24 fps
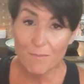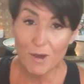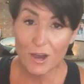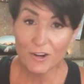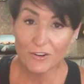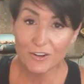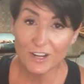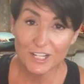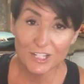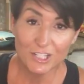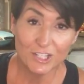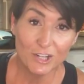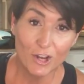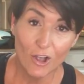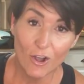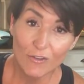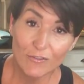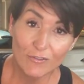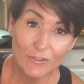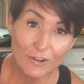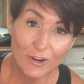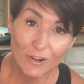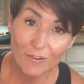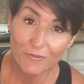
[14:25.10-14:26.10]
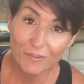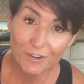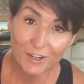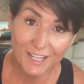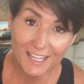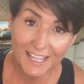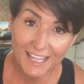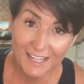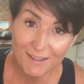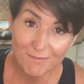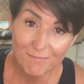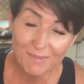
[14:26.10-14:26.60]
moderation over and over
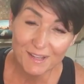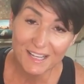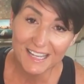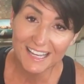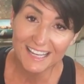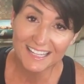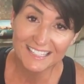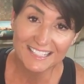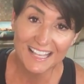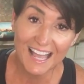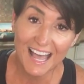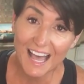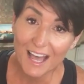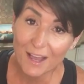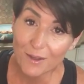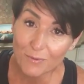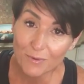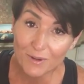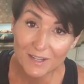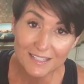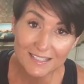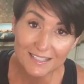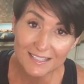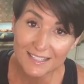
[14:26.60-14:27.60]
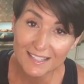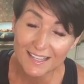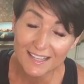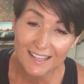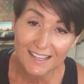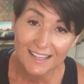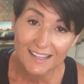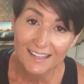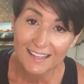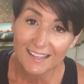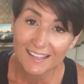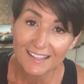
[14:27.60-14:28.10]
again because I was
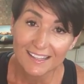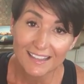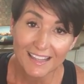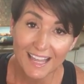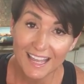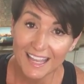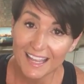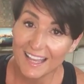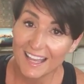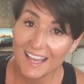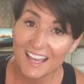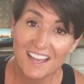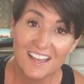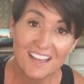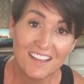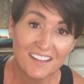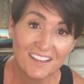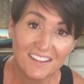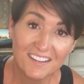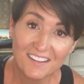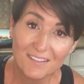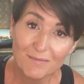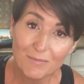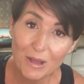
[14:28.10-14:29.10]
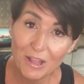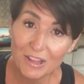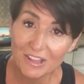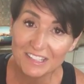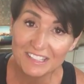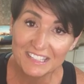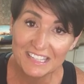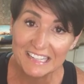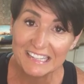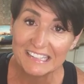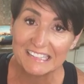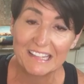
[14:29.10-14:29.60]
like Paula
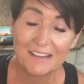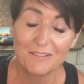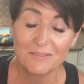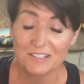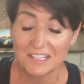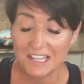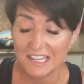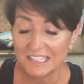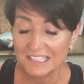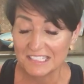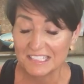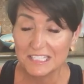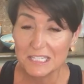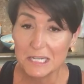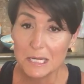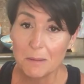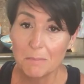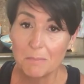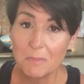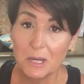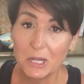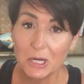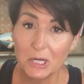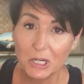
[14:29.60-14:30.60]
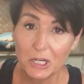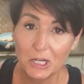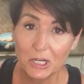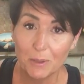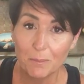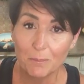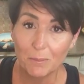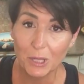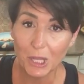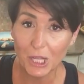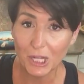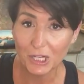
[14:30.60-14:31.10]
Deen. I was like stick of butter,
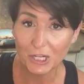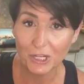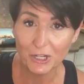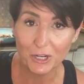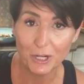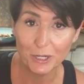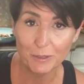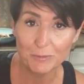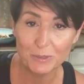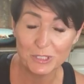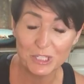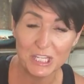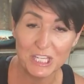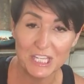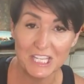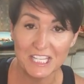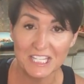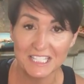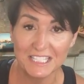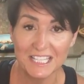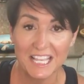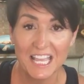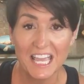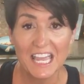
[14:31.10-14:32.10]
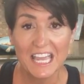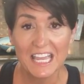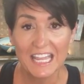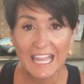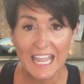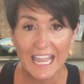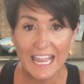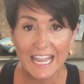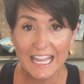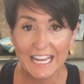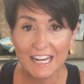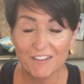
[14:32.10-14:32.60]
block of cream cheese,
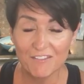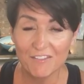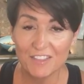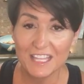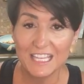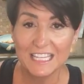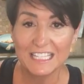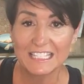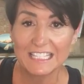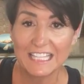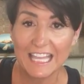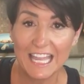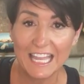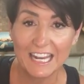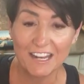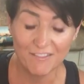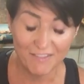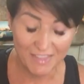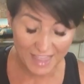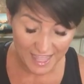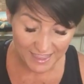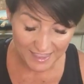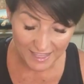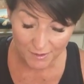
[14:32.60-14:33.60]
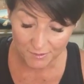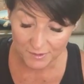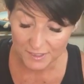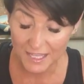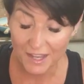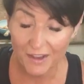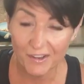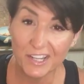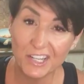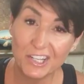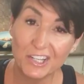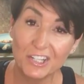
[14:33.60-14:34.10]
can of this, can of that. That was
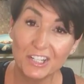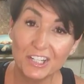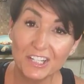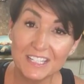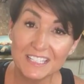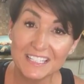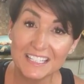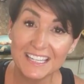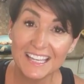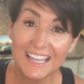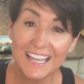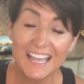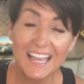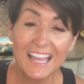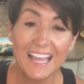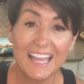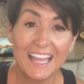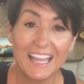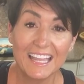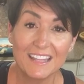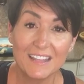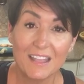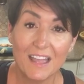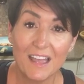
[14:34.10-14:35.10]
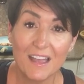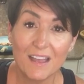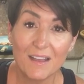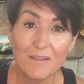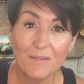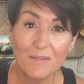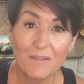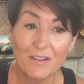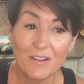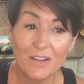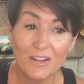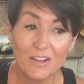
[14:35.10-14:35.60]
how I cooked. And
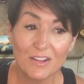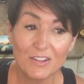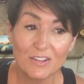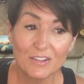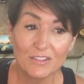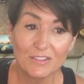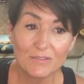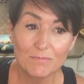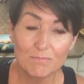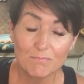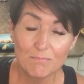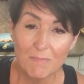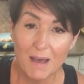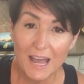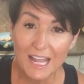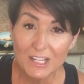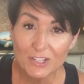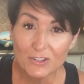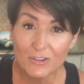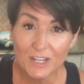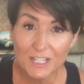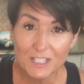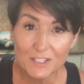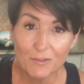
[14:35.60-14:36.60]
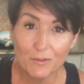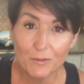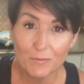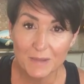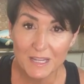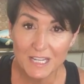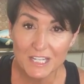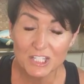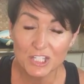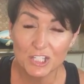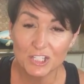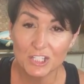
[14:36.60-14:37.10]
my
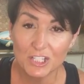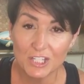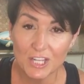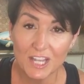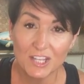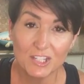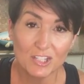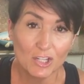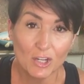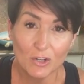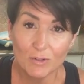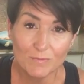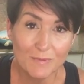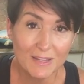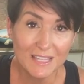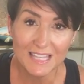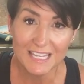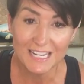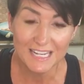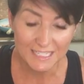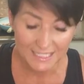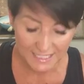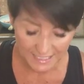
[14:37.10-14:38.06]
transformation has shown me that it